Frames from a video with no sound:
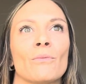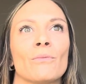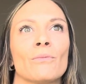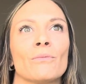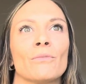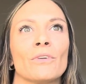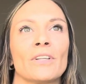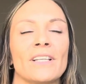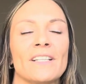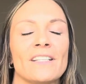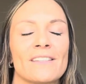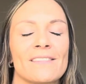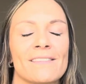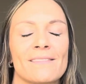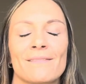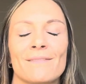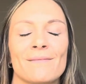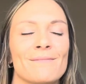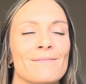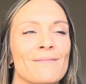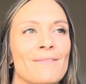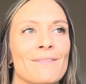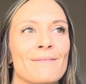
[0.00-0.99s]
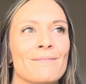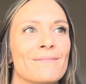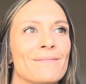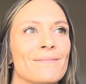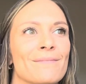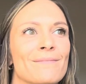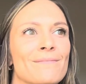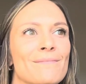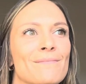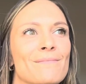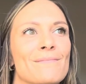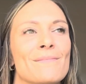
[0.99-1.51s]
really just
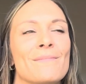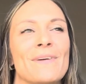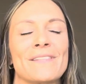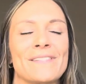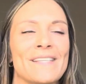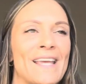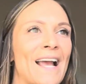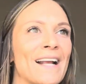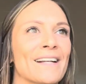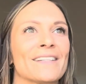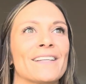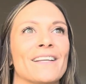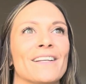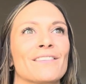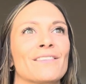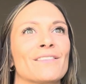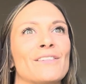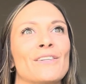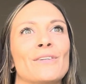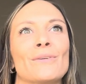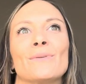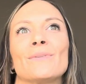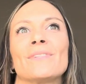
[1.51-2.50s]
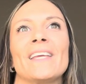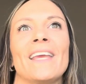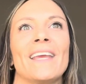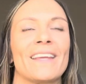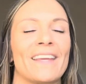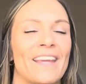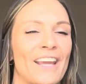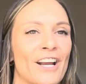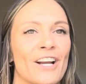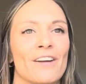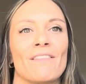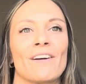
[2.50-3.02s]
tactics to take
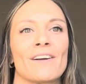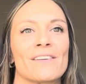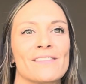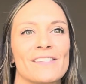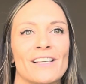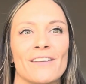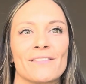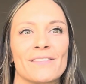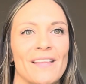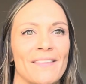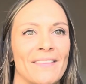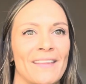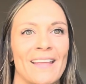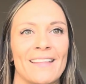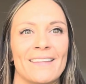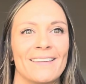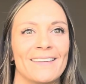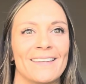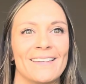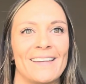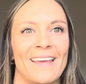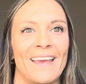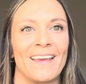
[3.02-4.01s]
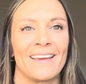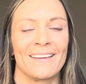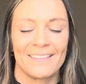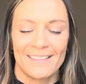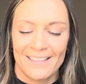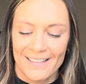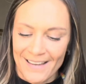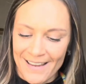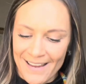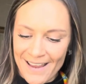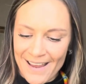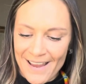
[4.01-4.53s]
care of ourselves at the end of the day.
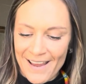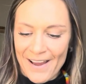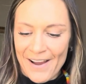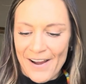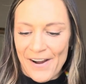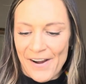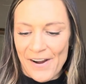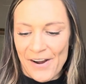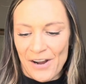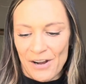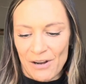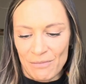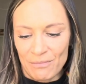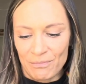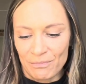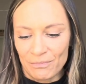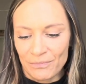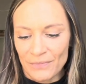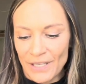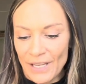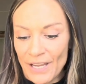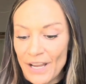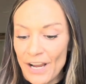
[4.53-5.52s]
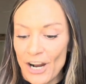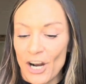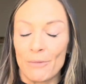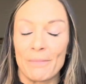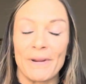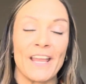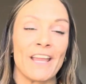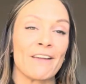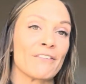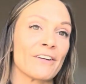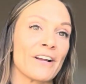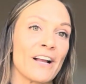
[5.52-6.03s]
Our
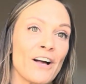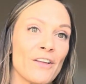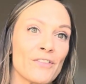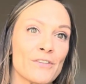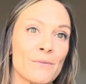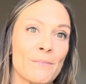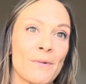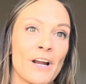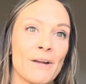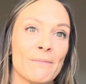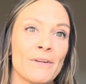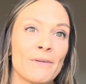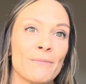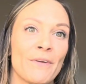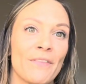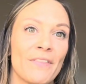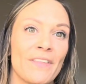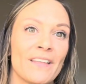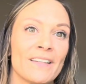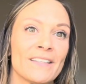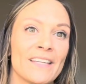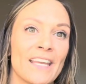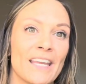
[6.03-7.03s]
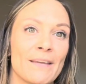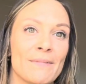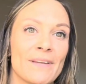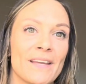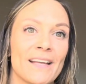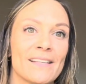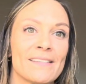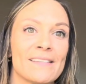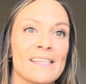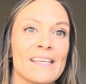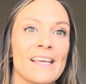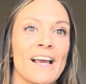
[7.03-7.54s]
behavioral health department within
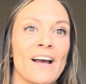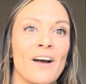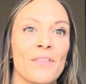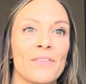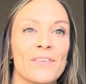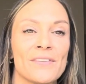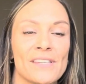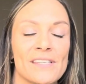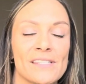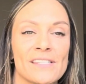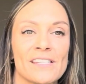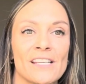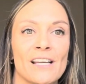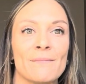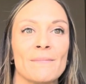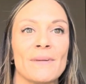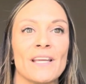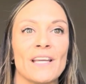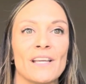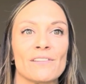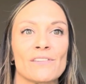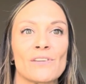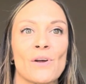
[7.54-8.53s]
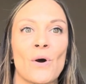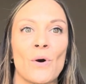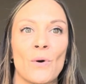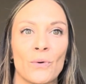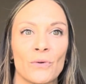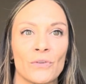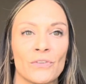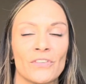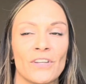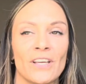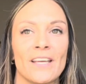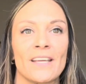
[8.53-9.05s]
KBIC Health System is
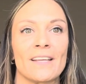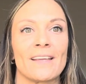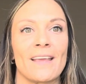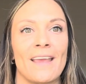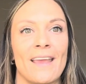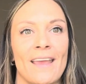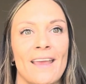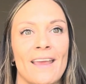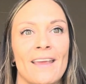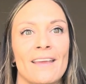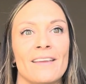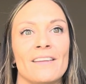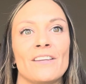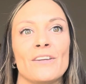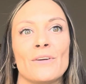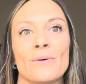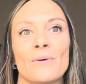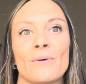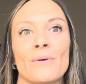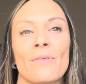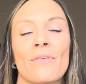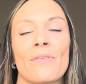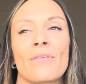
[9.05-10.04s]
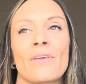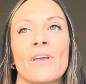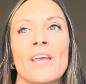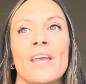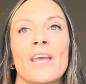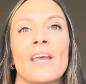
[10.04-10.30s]
hosting a youth